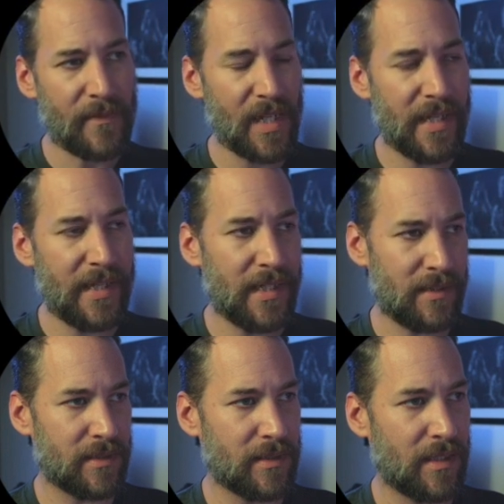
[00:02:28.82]

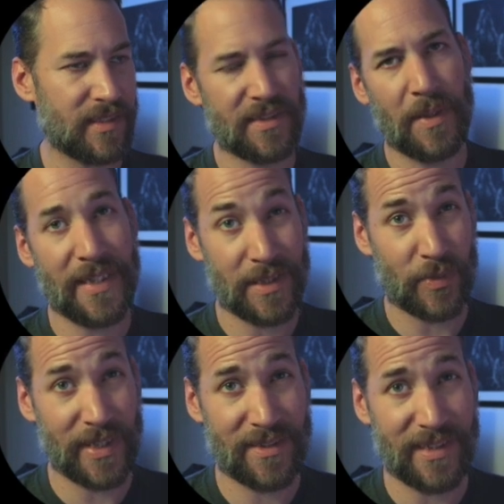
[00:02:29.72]
And I'll explain
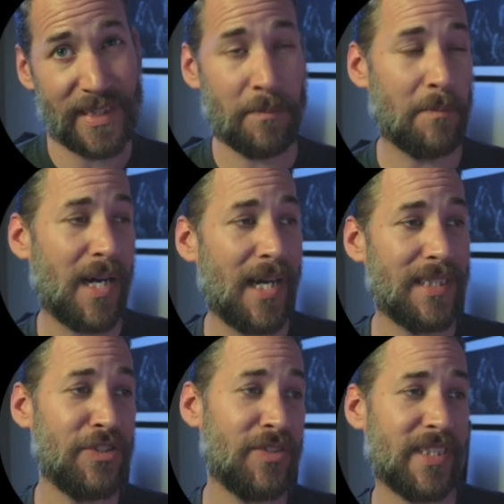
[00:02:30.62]
the reasoning
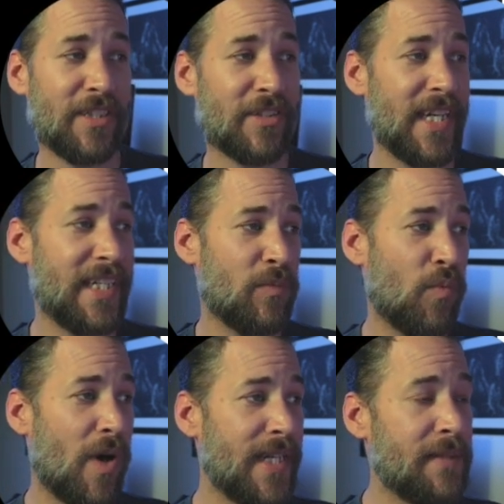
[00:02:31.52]
behind using gray
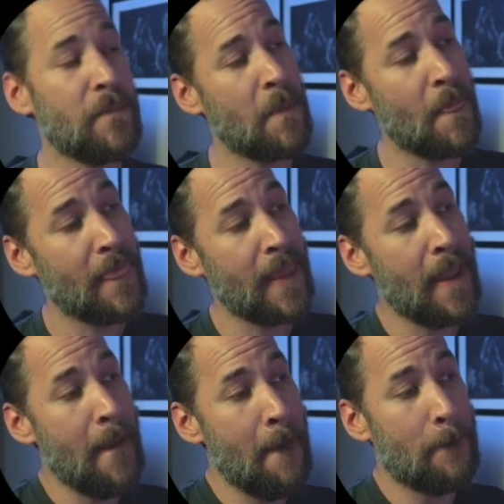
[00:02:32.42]
and white.
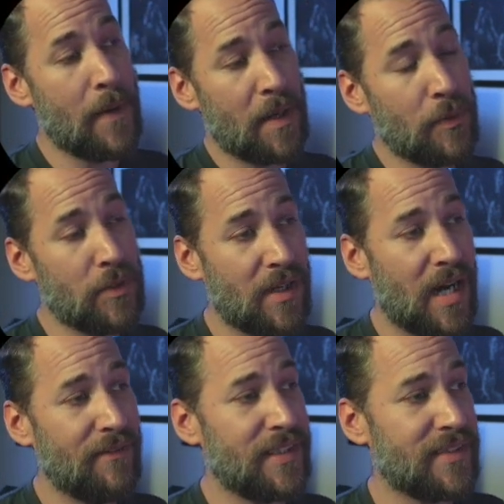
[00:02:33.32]
Purple,
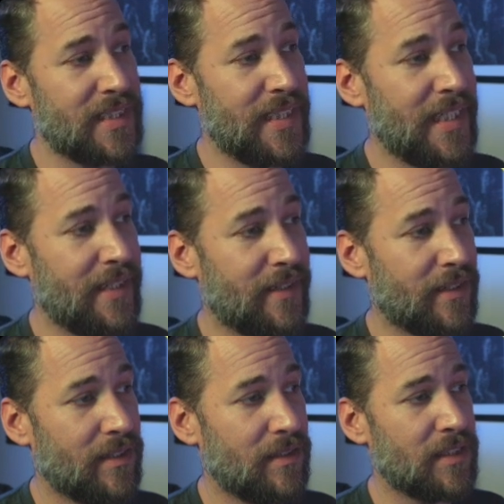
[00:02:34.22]
obviously
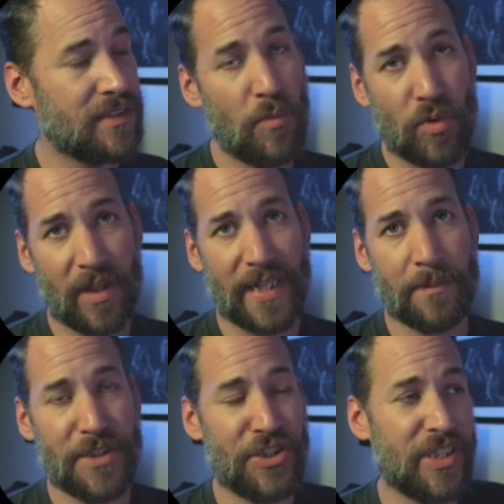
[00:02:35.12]
here, looks more like
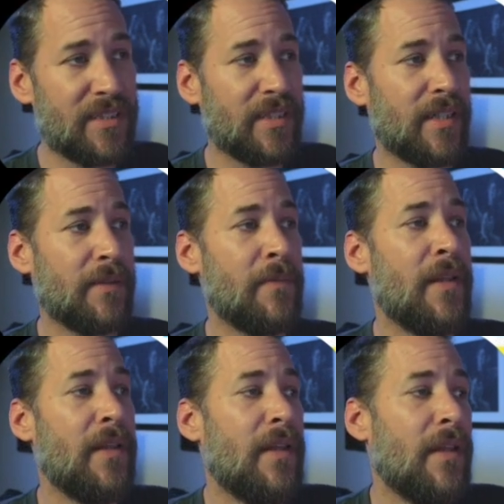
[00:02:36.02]
magenta.
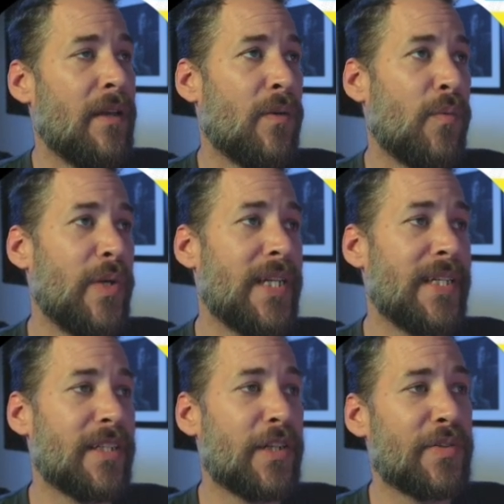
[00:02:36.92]
We
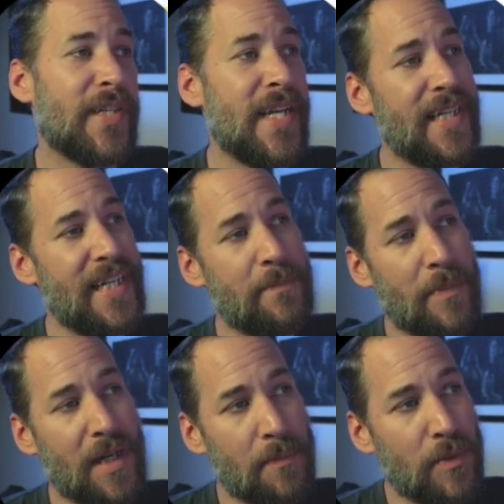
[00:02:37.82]
can create a
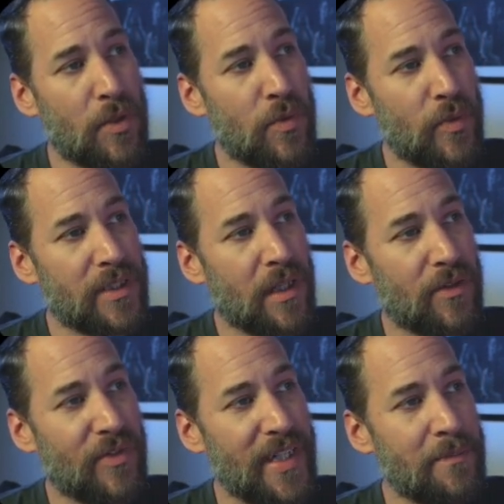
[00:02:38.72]
purple with
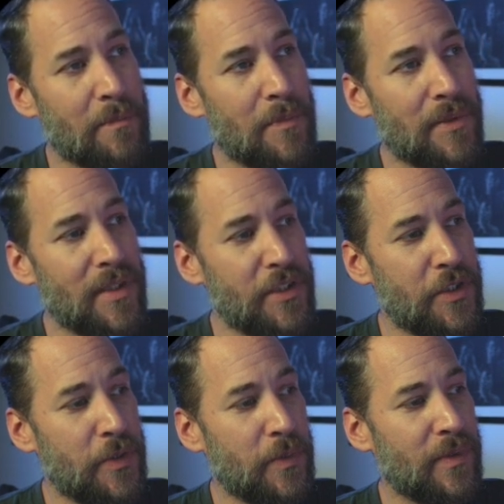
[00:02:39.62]
our red and
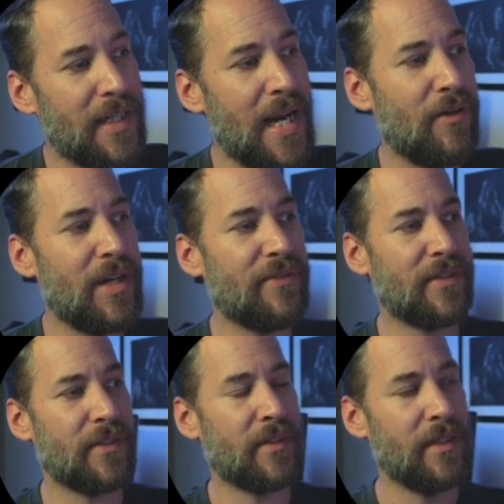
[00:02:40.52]
blue.
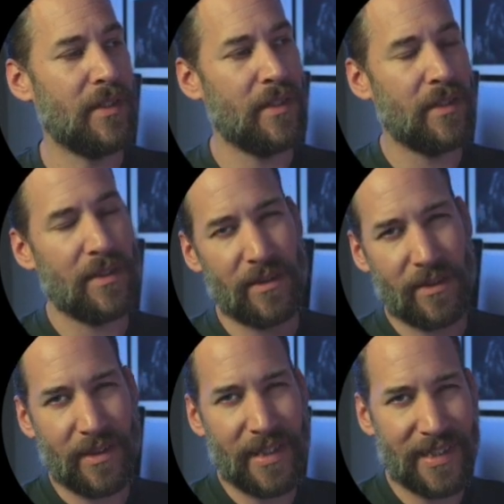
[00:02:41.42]
However,
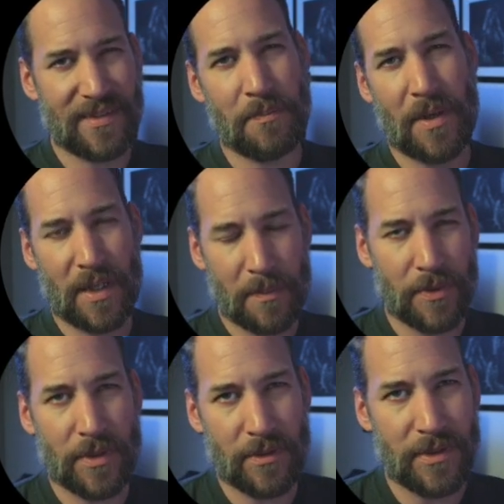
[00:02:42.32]
this
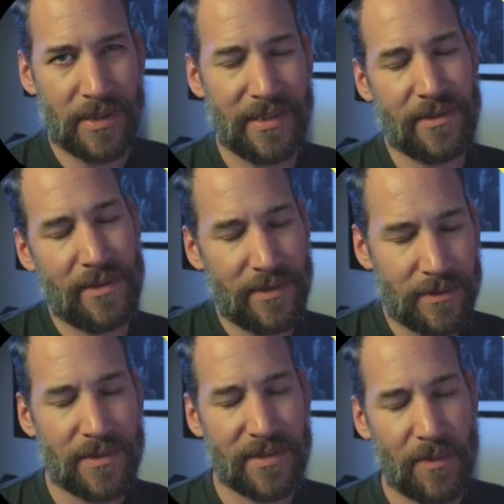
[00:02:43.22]
purple is
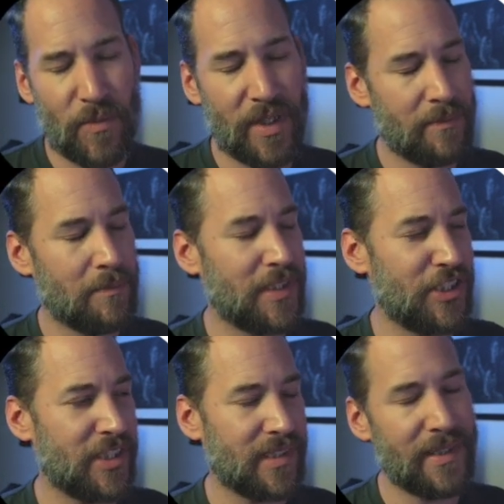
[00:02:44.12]
somewhat
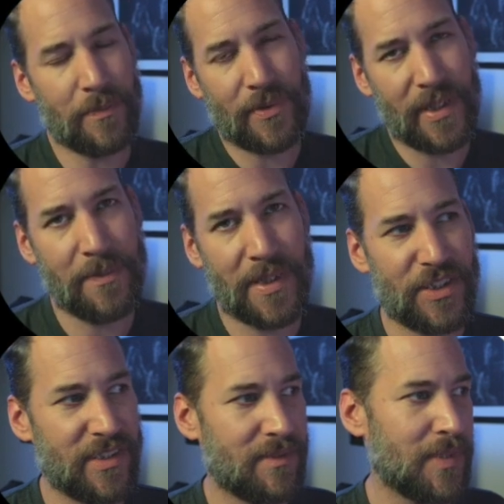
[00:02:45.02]
magenta, pretty
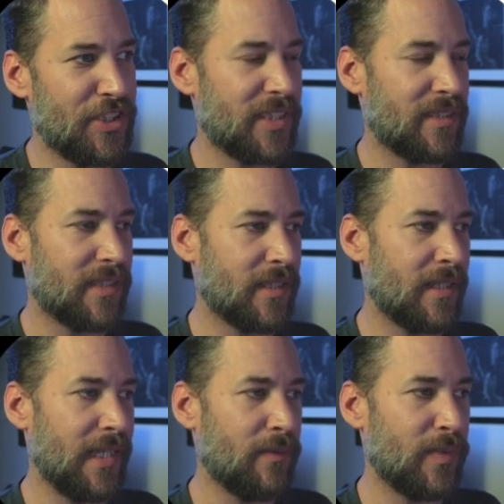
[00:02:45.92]
much is
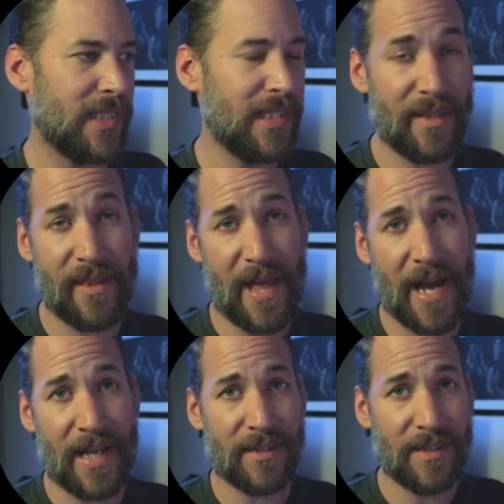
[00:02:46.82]
magenta, and we need
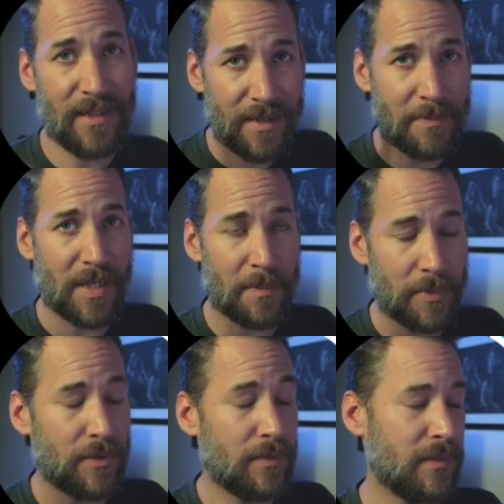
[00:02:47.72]
that
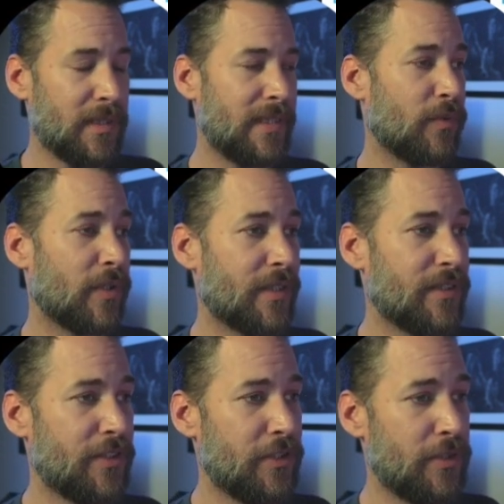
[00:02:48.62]
purple in order
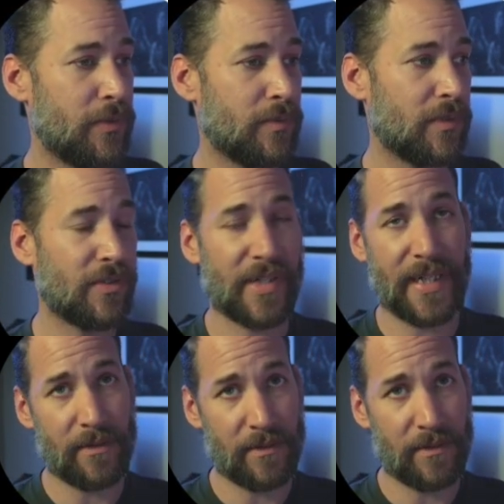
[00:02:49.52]
to create